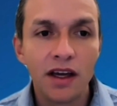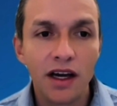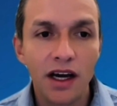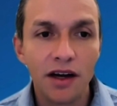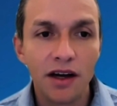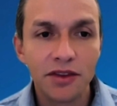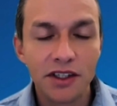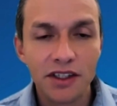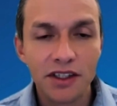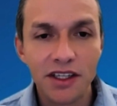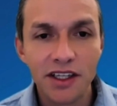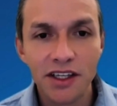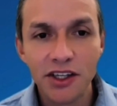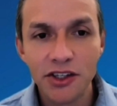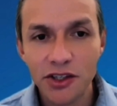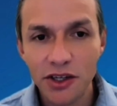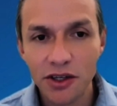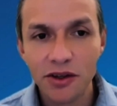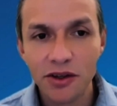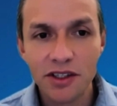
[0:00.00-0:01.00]
After the
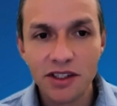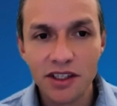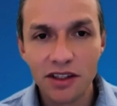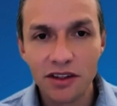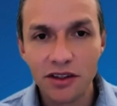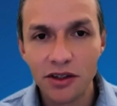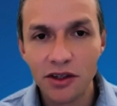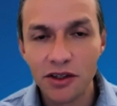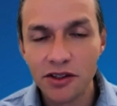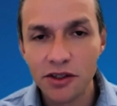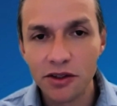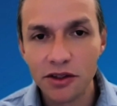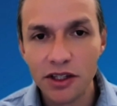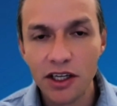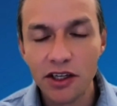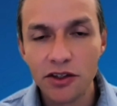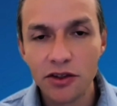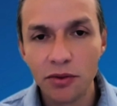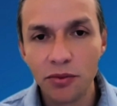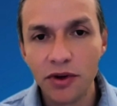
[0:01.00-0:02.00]
initial
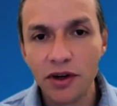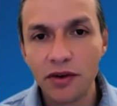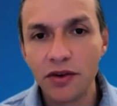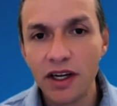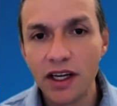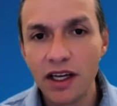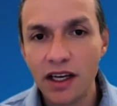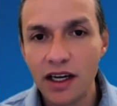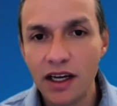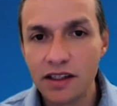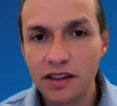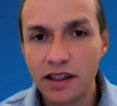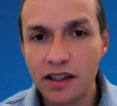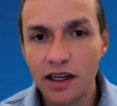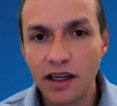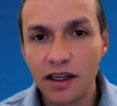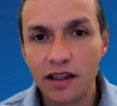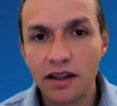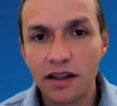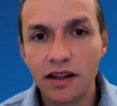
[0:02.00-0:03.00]
consultation, we realized
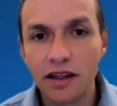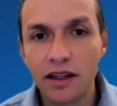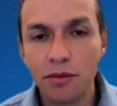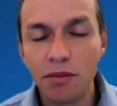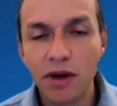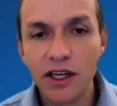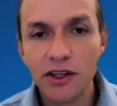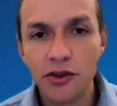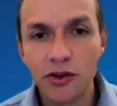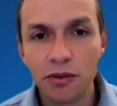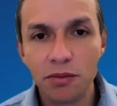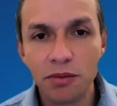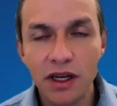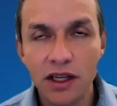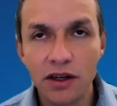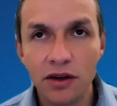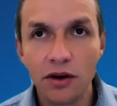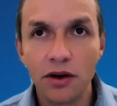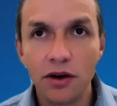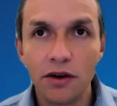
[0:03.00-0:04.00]
that the
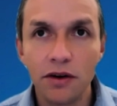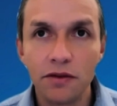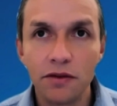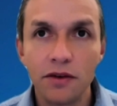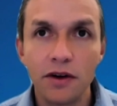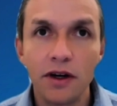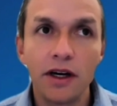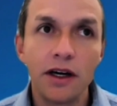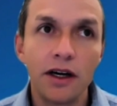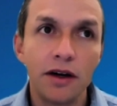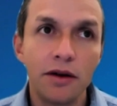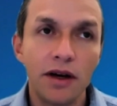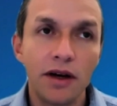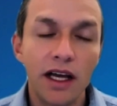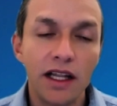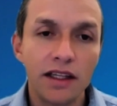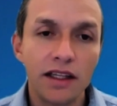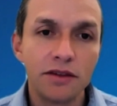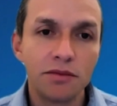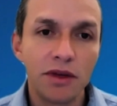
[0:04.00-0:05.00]
measurement of at
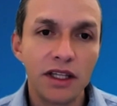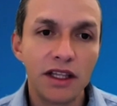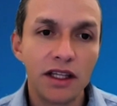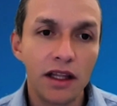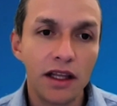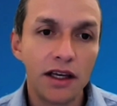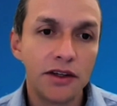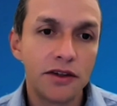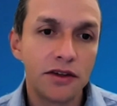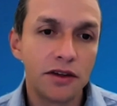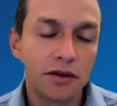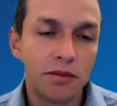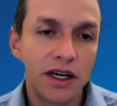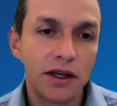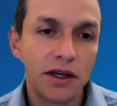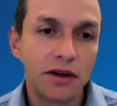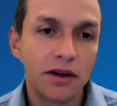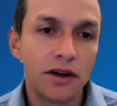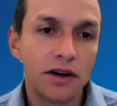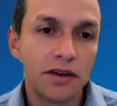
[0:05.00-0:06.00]
least methylation of
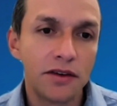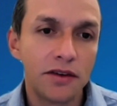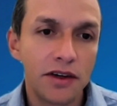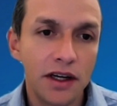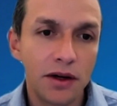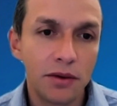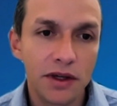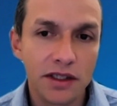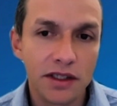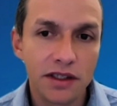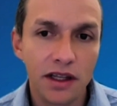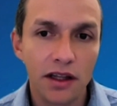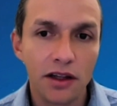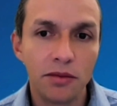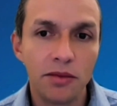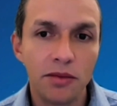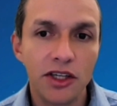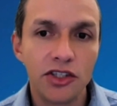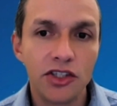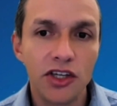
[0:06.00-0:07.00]
mitochondria was a little
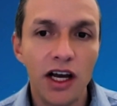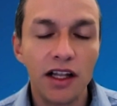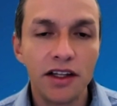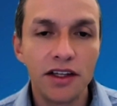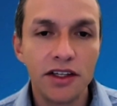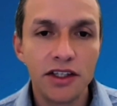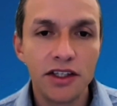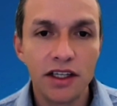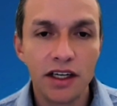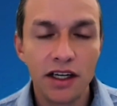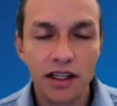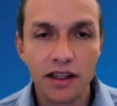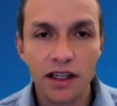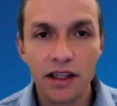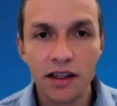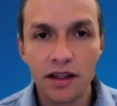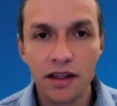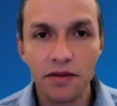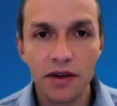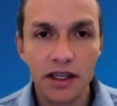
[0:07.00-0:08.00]
bit challenging and
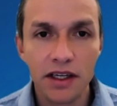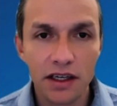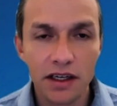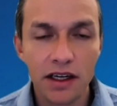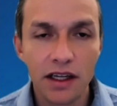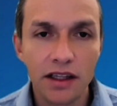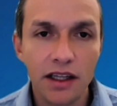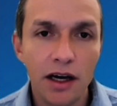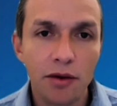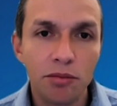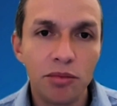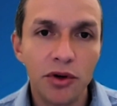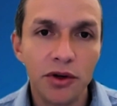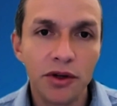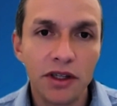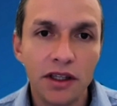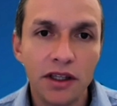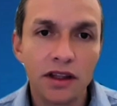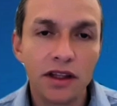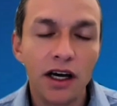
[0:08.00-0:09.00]
then debated at that
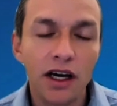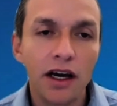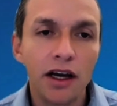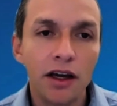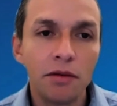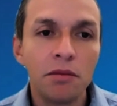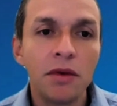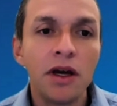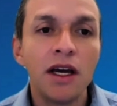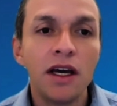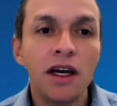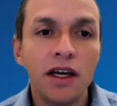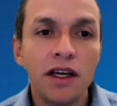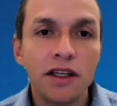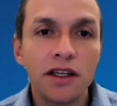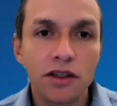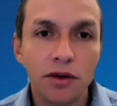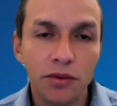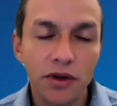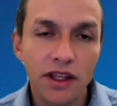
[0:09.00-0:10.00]
point in time.
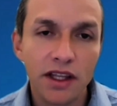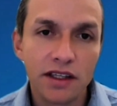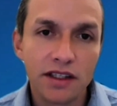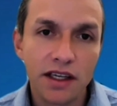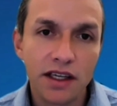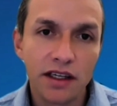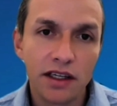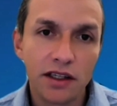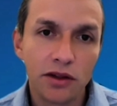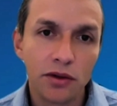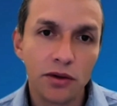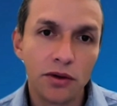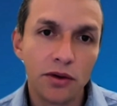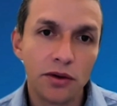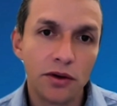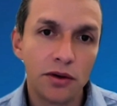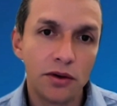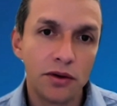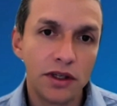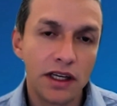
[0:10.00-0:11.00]
So we decided to
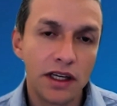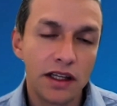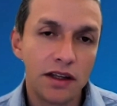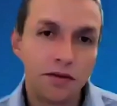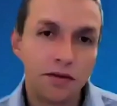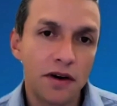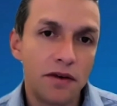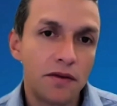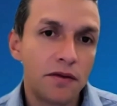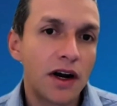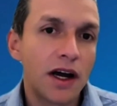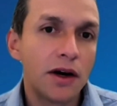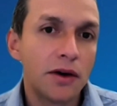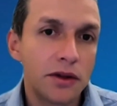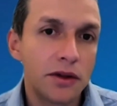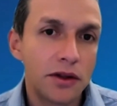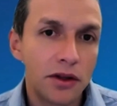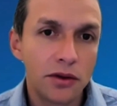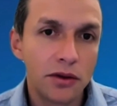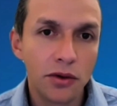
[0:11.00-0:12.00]
go in a different
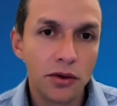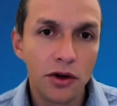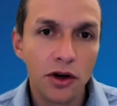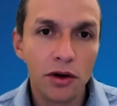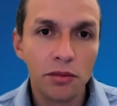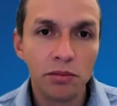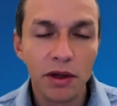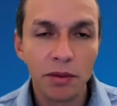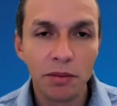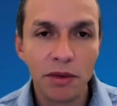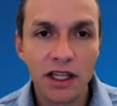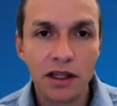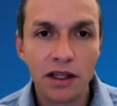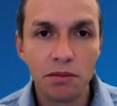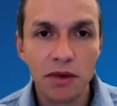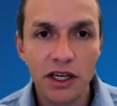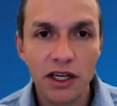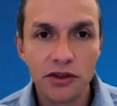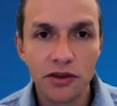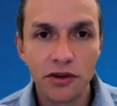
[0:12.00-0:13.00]
route to complement the
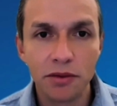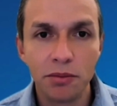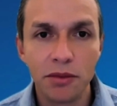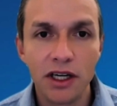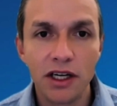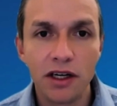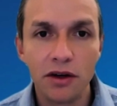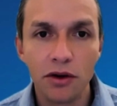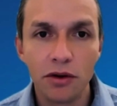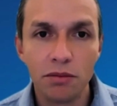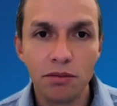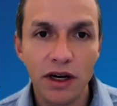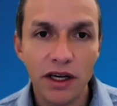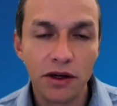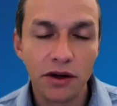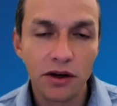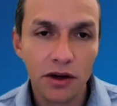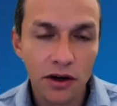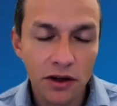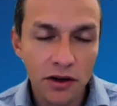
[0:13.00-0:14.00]
measurement of
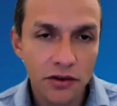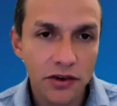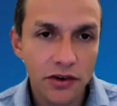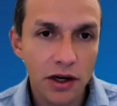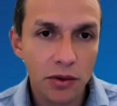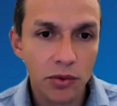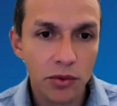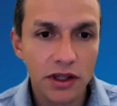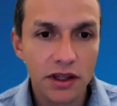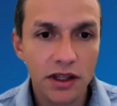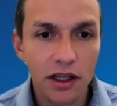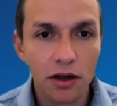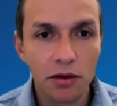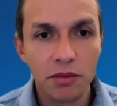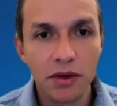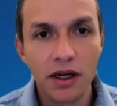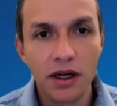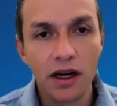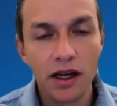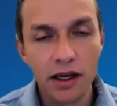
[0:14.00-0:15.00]
mitochondria with
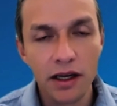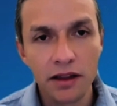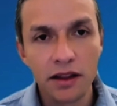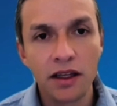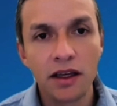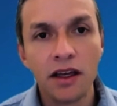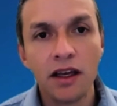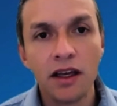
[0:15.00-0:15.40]
telomere length.